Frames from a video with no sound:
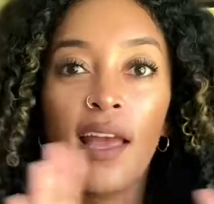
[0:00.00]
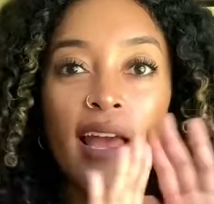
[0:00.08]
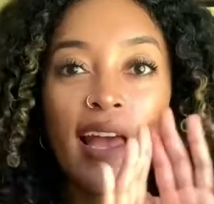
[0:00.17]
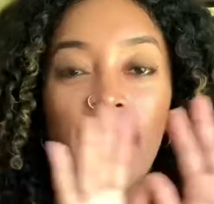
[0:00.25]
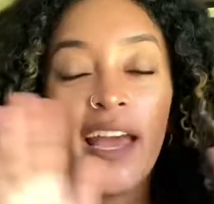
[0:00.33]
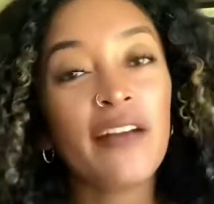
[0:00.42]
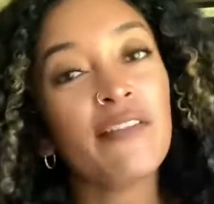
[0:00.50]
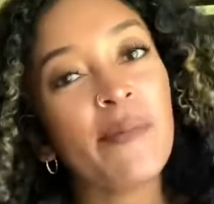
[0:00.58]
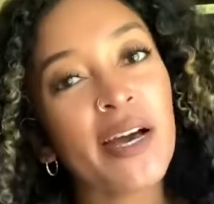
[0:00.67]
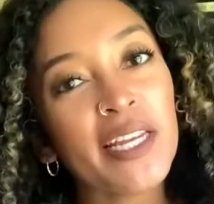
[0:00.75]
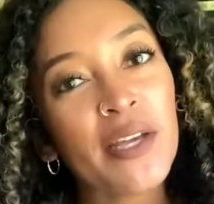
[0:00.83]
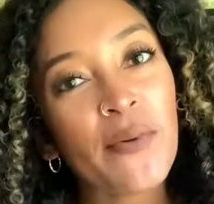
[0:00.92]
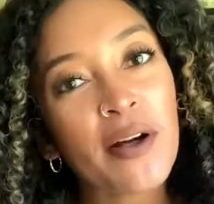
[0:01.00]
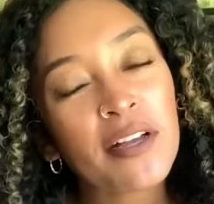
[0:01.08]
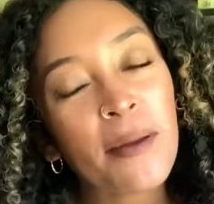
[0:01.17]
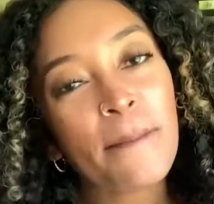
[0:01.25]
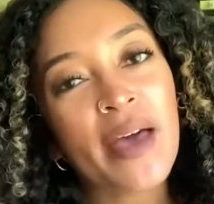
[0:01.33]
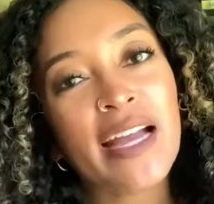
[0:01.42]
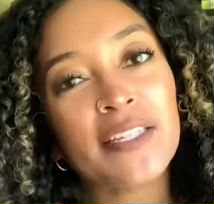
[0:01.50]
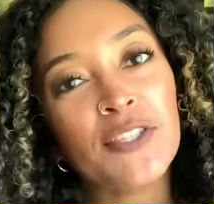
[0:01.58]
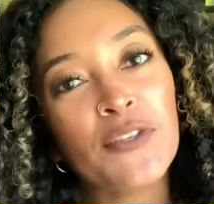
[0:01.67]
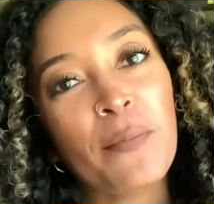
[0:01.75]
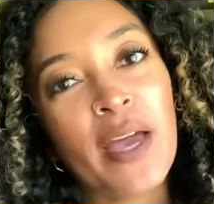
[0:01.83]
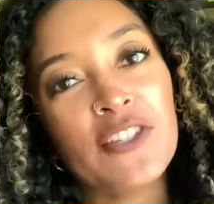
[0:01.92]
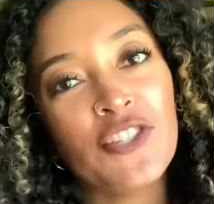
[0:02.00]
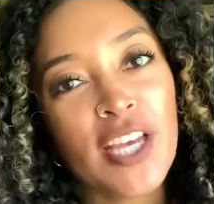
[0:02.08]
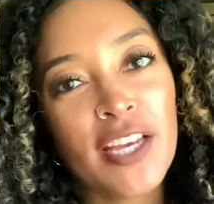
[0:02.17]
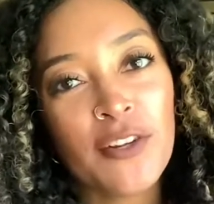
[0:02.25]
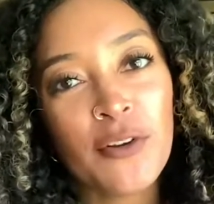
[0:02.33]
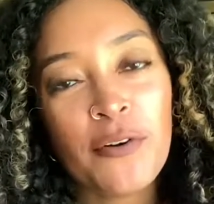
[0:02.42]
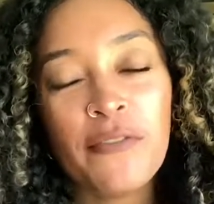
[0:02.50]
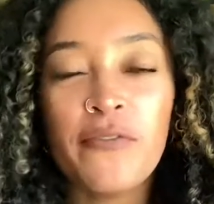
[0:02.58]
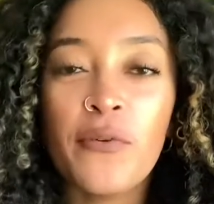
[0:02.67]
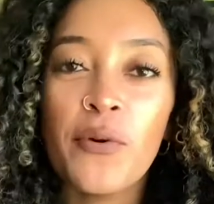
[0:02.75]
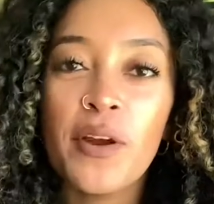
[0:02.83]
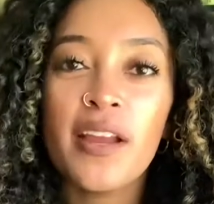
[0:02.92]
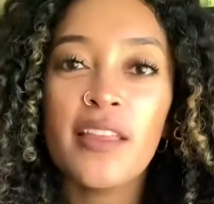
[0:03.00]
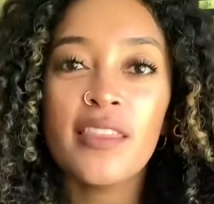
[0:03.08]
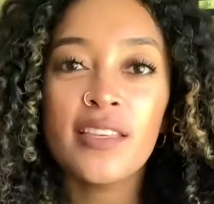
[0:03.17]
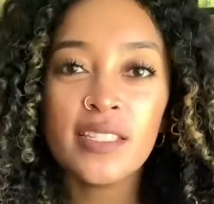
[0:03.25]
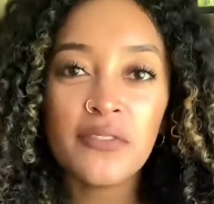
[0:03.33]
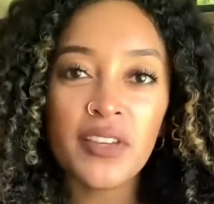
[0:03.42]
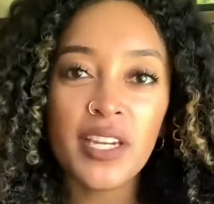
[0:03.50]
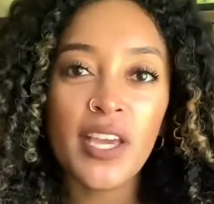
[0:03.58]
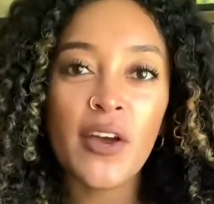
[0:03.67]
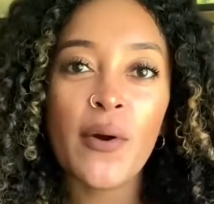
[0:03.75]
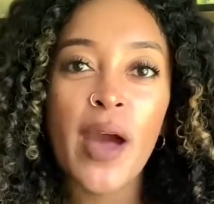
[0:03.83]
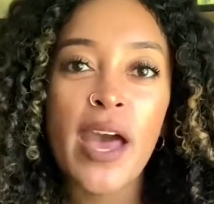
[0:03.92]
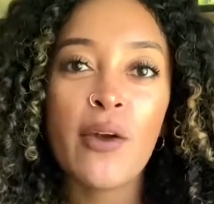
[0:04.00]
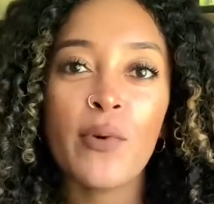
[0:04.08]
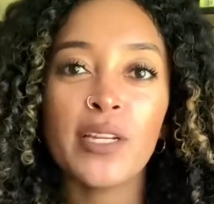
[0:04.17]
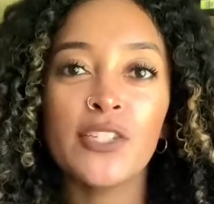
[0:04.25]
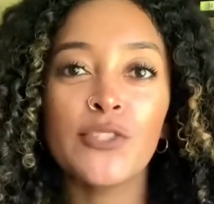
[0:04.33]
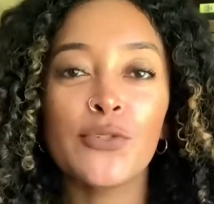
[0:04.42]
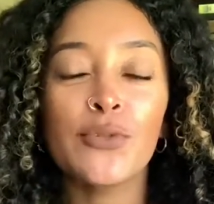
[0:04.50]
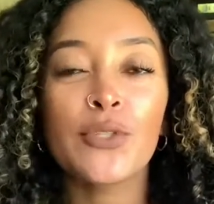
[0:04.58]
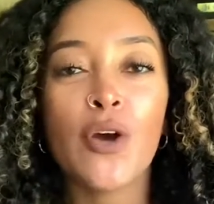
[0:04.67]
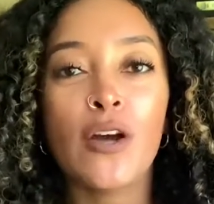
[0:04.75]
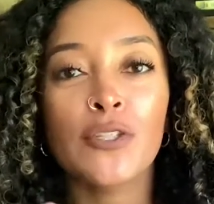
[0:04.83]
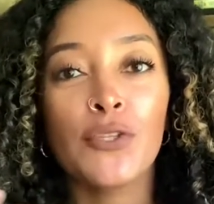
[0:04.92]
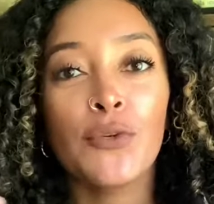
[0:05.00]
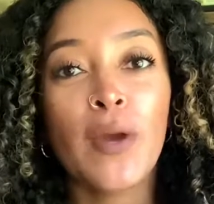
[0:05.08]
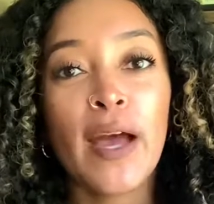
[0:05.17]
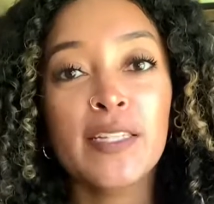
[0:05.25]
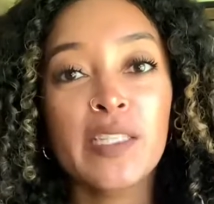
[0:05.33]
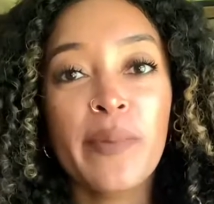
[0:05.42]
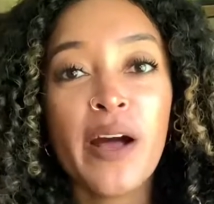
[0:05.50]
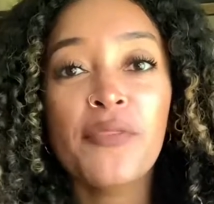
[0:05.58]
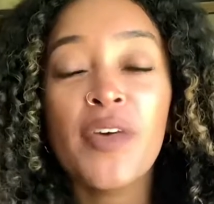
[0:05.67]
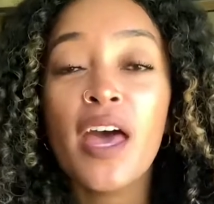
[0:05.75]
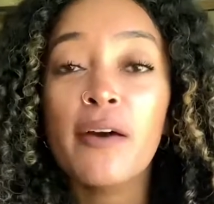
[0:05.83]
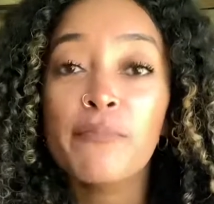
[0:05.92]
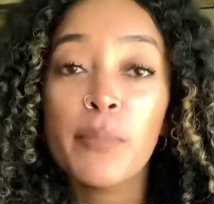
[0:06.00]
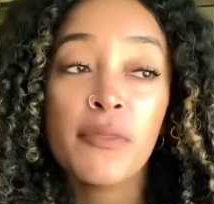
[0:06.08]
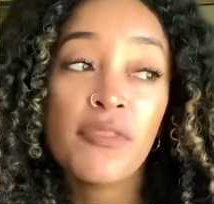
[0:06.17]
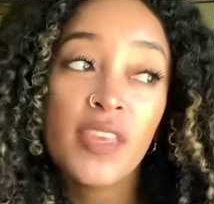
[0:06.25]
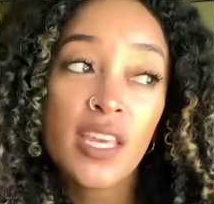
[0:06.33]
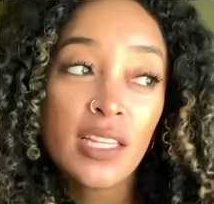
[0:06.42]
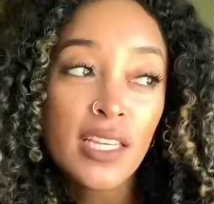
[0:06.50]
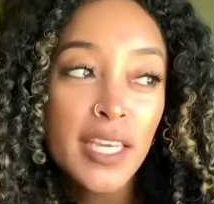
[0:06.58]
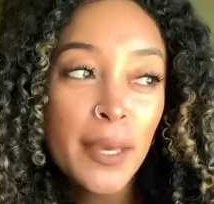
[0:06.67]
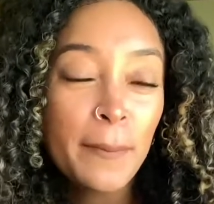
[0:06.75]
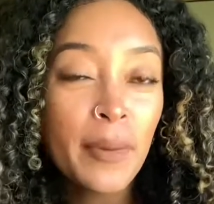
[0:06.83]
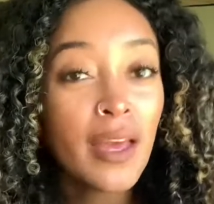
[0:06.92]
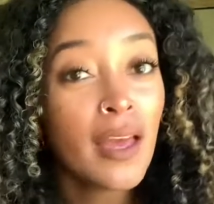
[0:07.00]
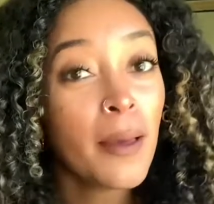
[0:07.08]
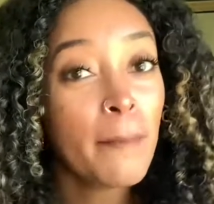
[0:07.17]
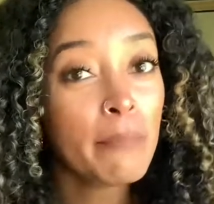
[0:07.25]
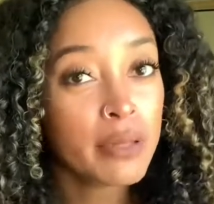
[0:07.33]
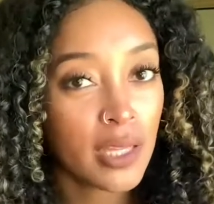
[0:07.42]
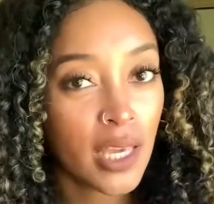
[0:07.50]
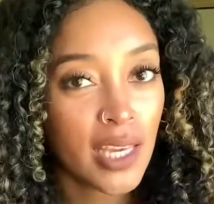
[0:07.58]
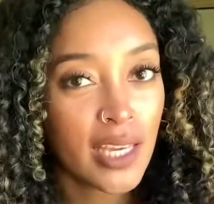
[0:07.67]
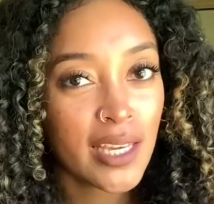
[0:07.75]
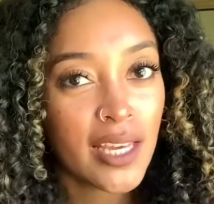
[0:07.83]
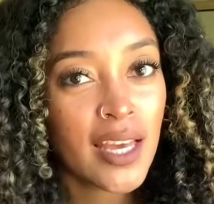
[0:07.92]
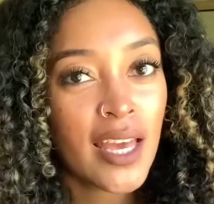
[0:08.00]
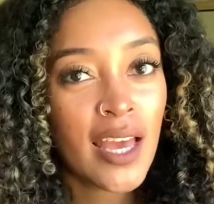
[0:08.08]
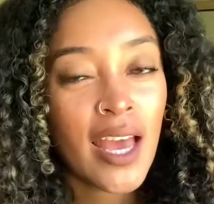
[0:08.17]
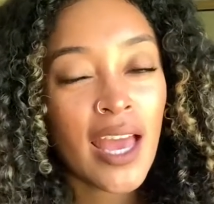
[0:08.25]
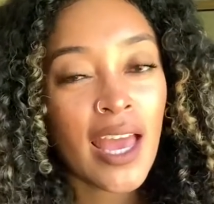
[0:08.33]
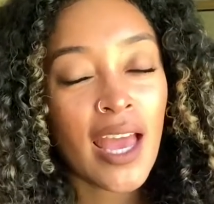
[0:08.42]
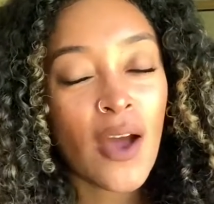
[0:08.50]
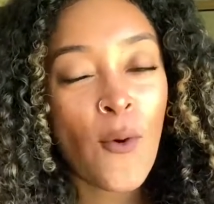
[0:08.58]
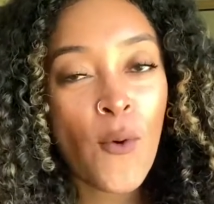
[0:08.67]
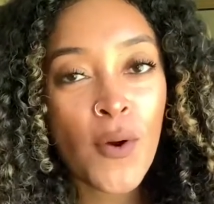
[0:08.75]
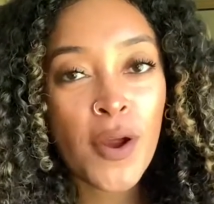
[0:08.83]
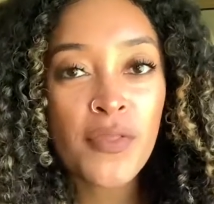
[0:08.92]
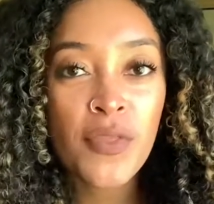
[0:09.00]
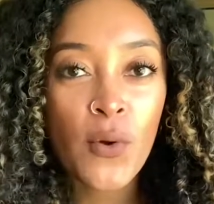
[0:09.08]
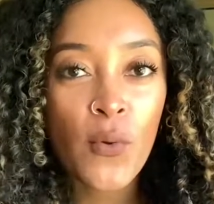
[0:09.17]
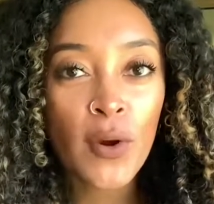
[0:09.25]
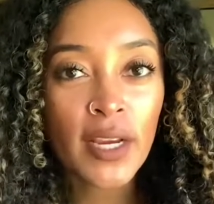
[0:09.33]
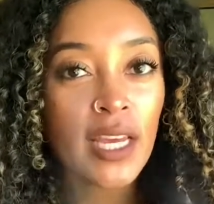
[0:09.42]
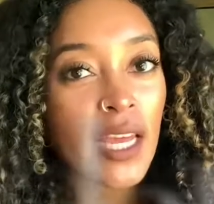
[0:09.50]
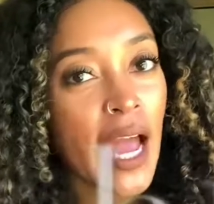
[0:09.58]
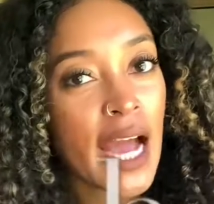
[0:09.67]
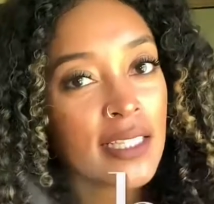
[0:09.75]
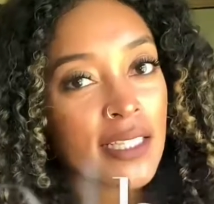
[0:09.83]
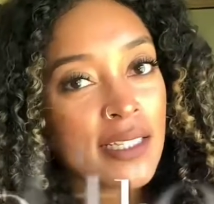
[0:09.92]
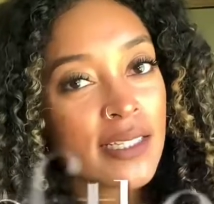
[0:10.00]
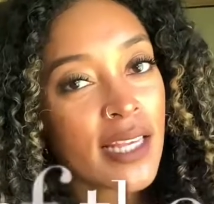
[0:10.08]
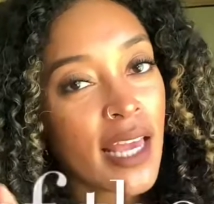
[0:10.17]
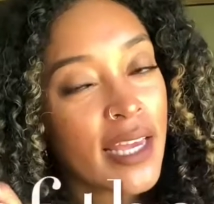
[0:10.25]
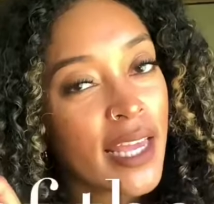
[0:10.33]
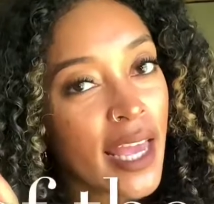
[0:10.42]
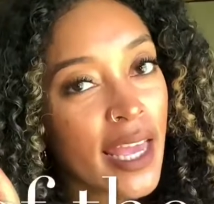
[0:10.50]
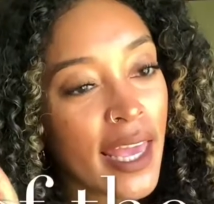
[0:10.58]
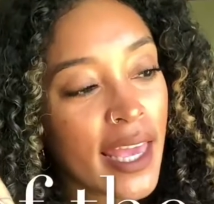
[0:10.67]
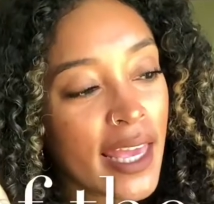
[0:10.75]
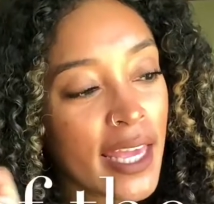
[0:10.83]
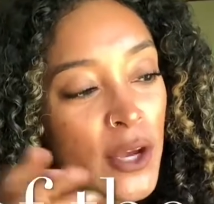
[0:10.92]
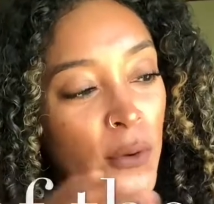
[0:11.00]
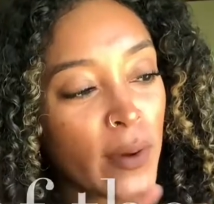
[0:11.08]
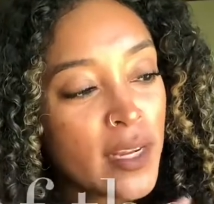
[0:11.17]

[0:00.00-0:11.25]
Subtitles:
Hey everybody, welcome back to my channel. For this video, I wanted to talk to you guys about the epiphyllum plant or the orchid cactus, aka Queen of the